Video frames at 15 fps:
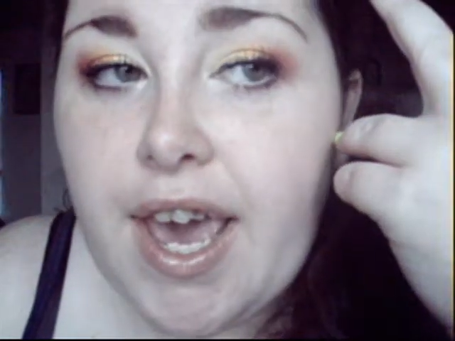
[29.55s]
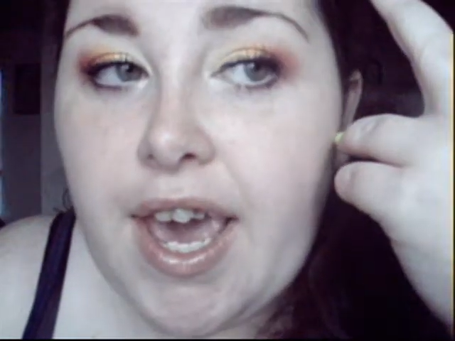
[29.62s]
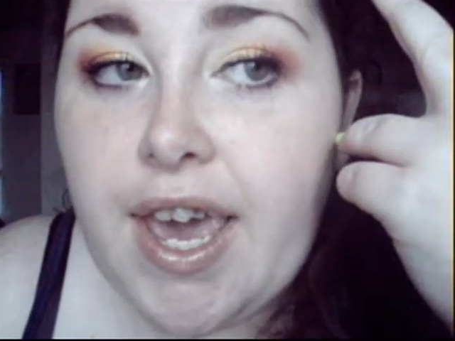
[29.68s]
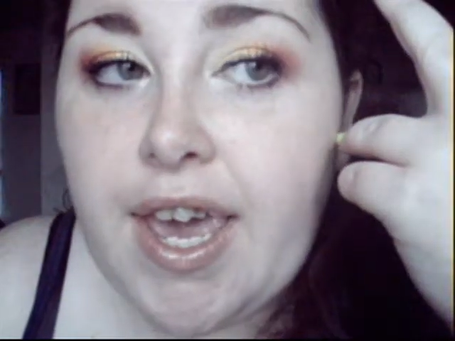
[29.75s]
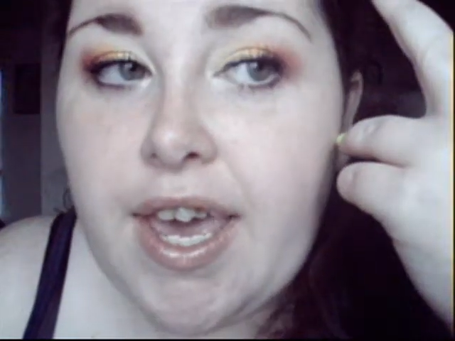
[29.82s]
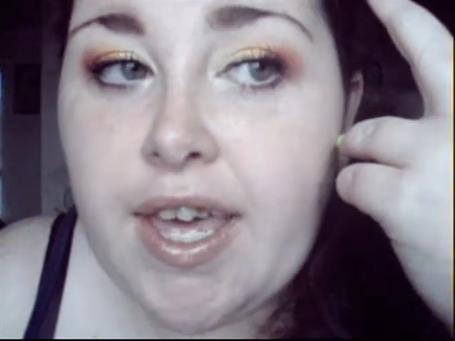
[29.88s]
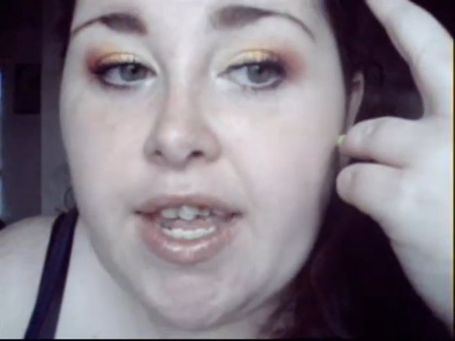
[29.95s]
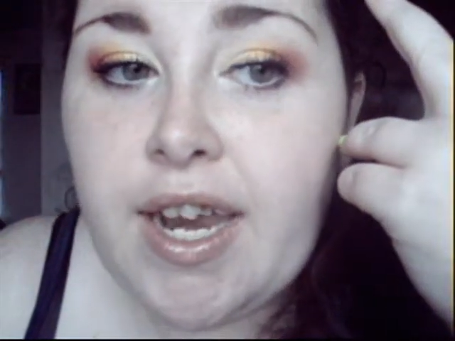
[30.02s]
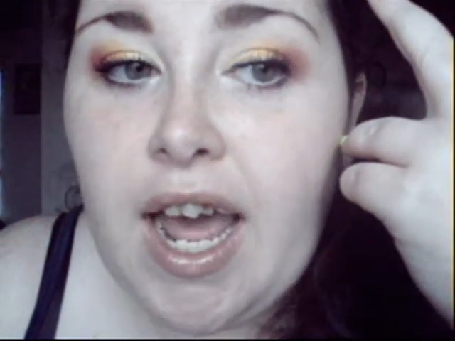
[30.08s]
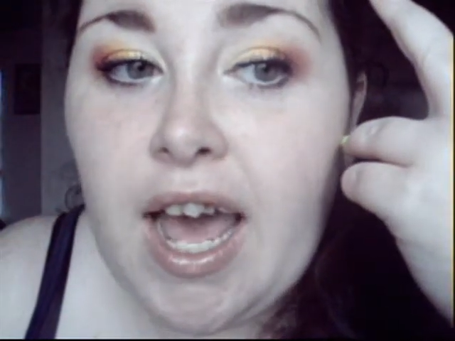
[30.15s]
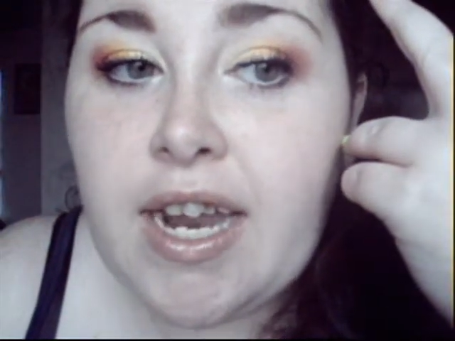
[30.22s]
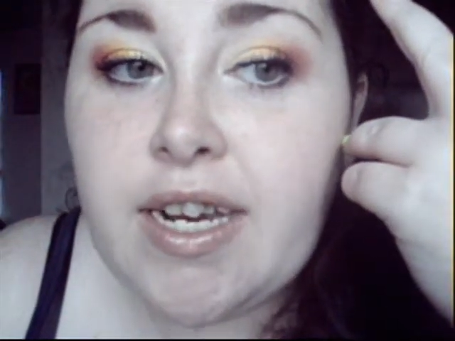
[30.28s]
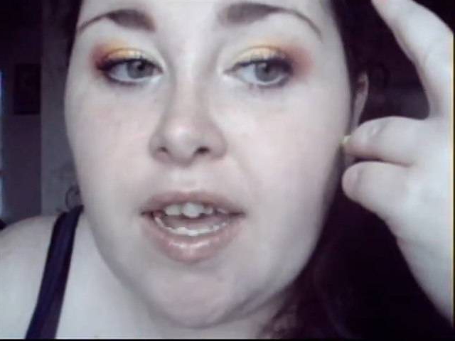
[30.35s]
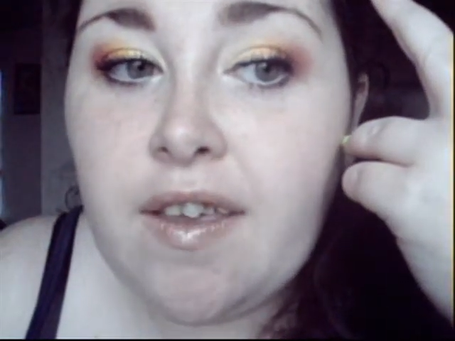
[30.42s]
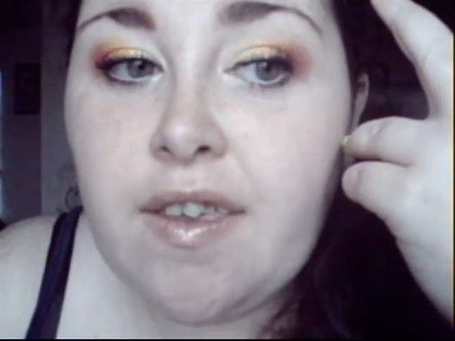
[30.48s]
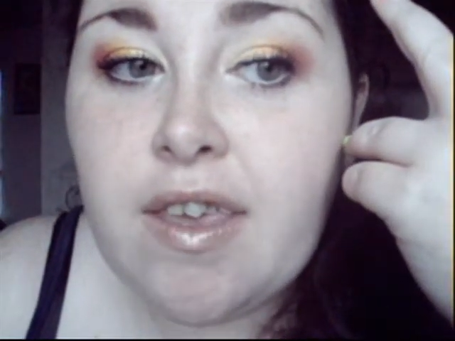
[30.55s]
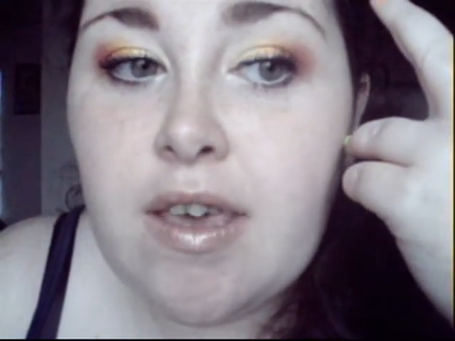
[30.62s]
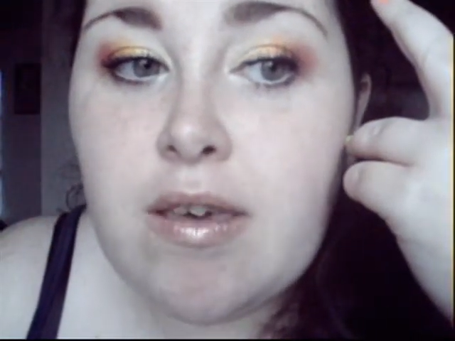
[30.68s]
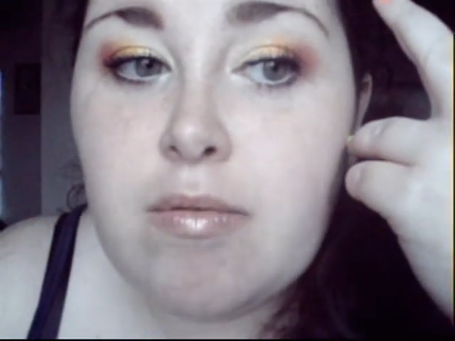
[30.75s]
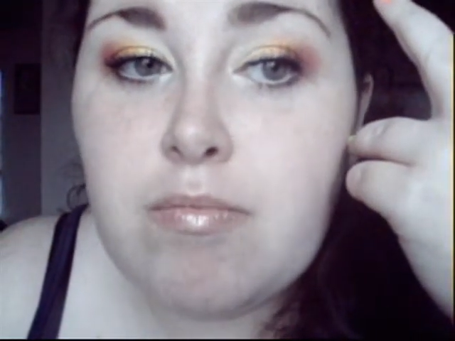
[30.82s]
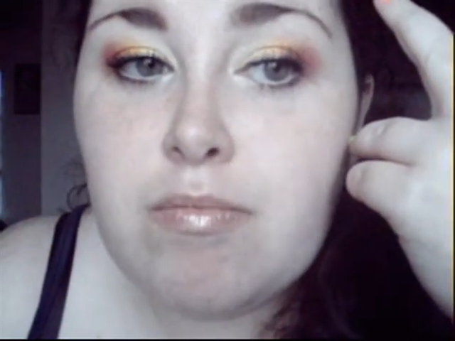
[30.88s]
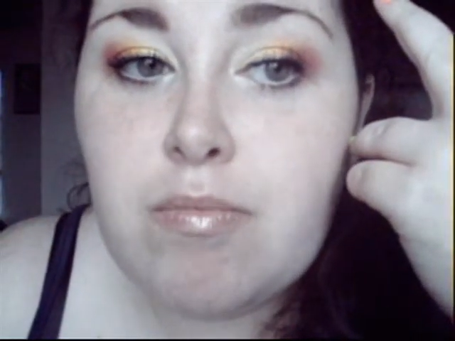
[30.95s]
and I done
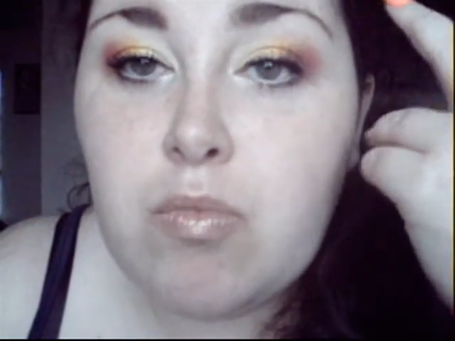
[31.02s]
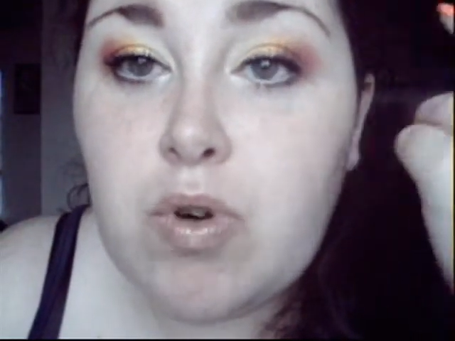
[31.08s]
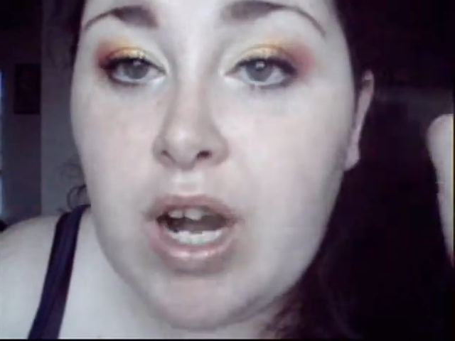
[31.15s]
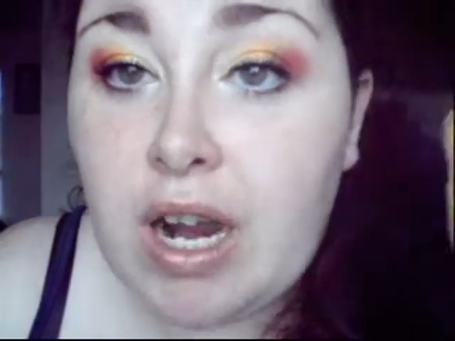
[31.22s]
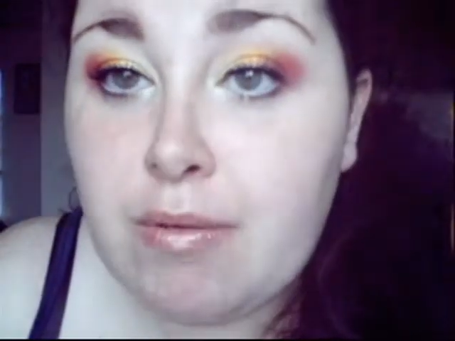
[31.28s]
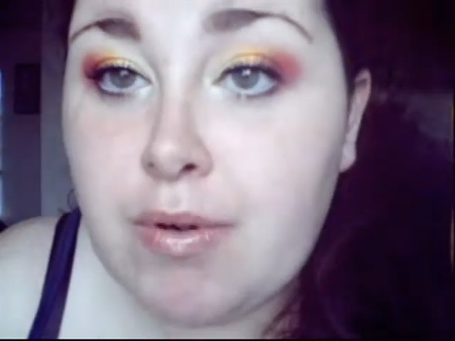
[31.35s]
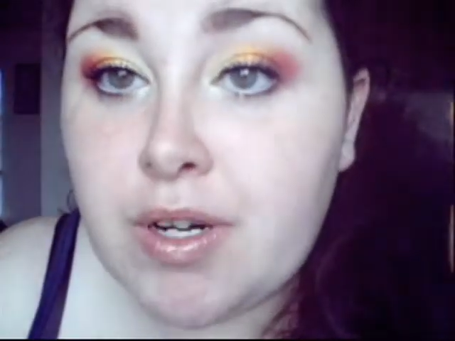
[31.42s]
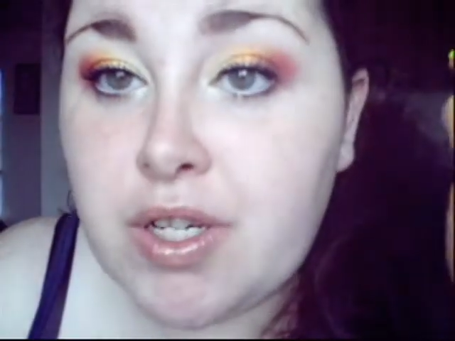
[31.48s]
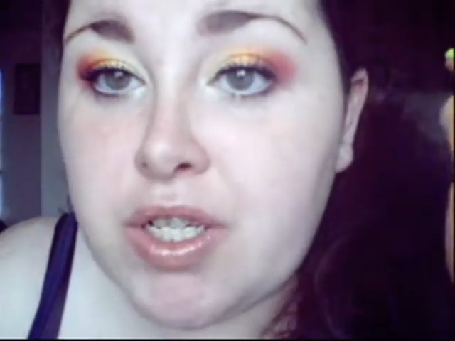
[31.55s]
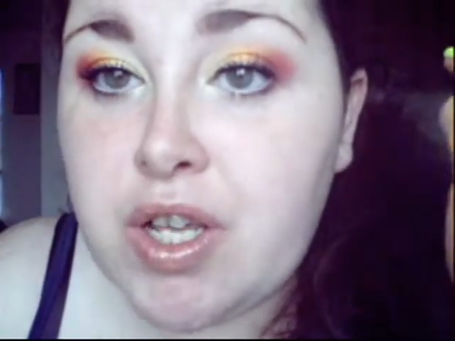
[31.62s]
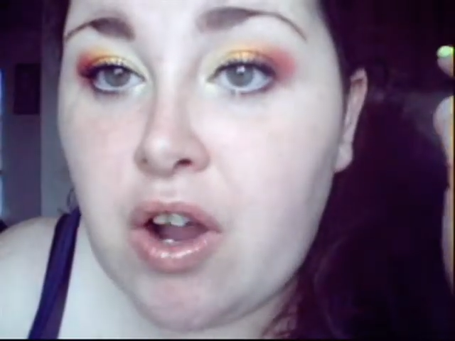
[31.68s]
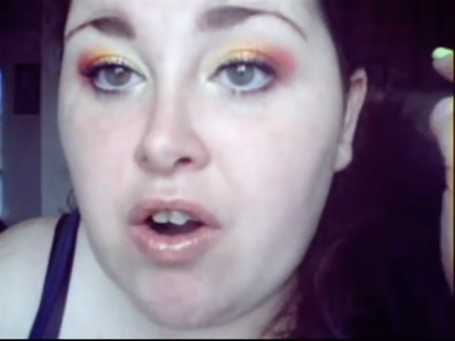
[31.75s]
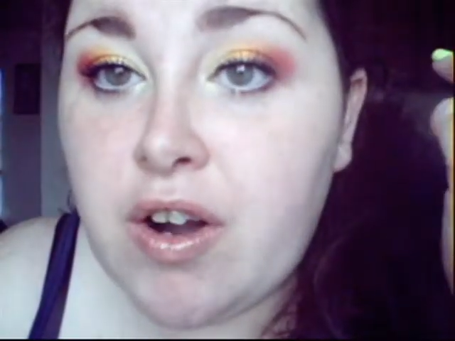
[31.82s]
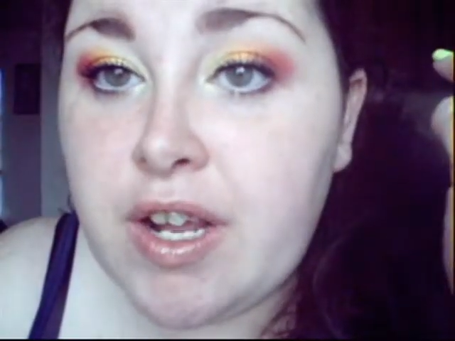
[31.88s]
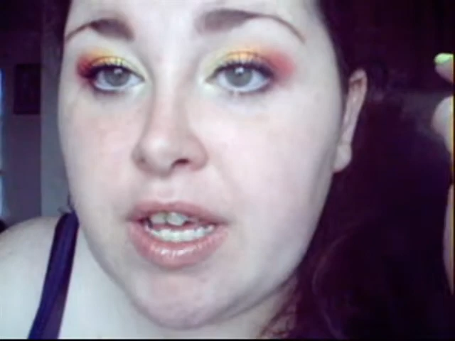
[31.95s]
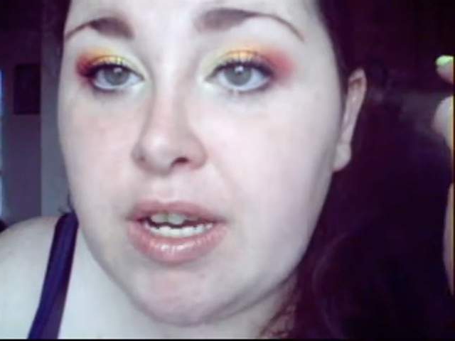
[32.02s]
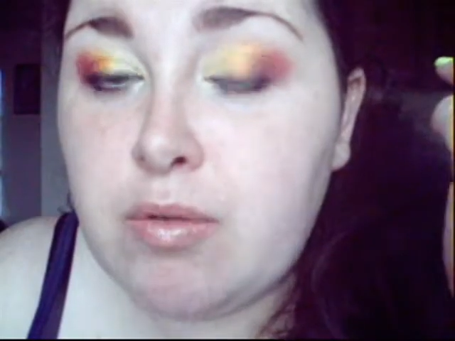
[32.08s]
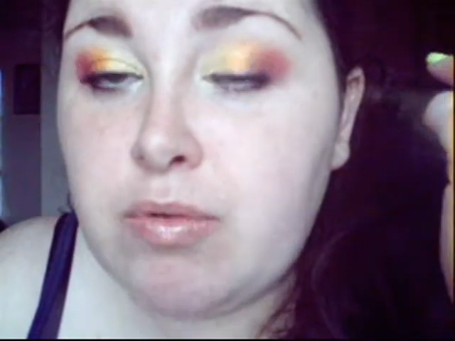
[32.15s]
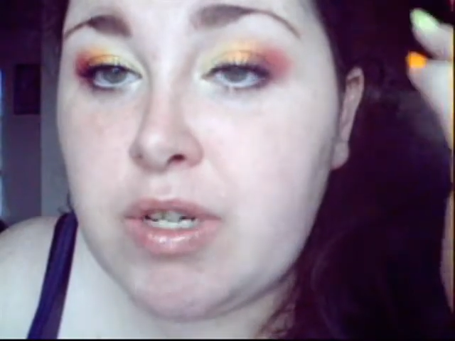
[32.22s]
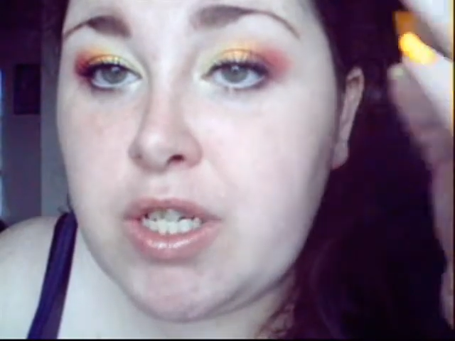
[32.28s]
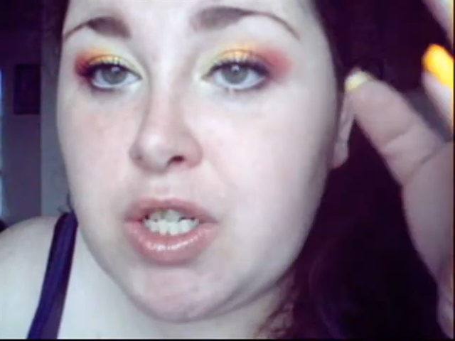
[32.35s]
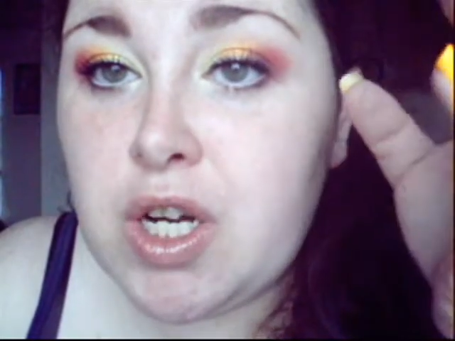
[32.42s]
them when I first started,
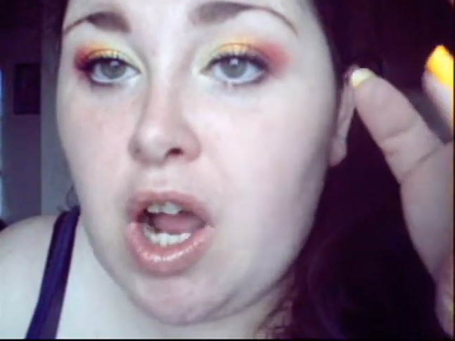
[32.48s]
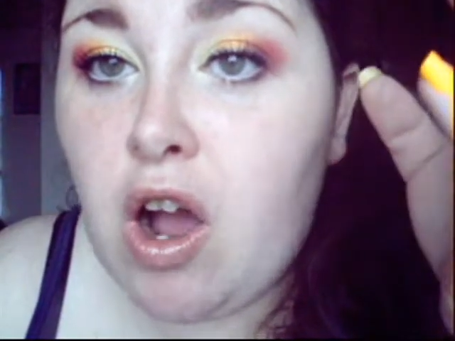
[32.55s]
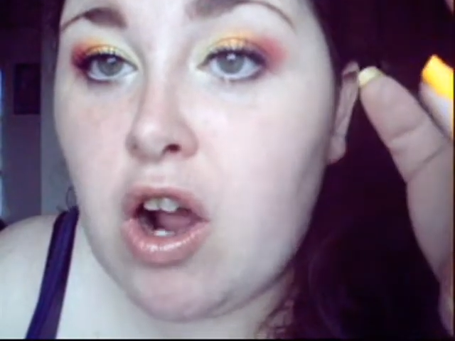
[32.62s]
which